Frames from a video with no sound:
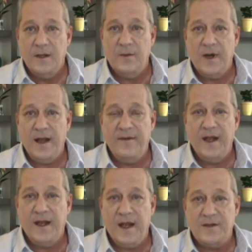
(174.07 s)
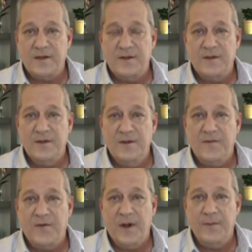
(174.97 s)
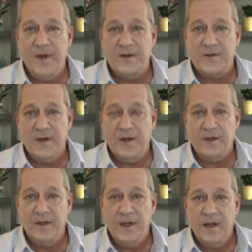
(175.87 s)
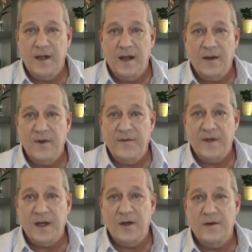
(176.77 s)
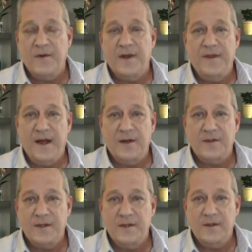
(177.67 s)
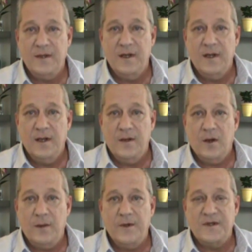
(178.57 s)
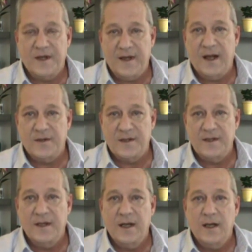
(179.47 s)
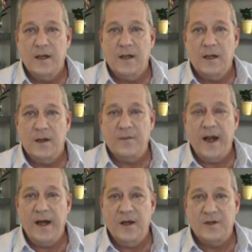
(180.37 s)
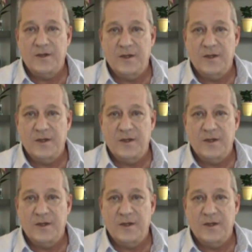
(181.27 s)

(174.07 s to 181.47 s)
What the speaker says: We're having a guest soon from Israel, and we've done over 1,000, almost 1,000, radio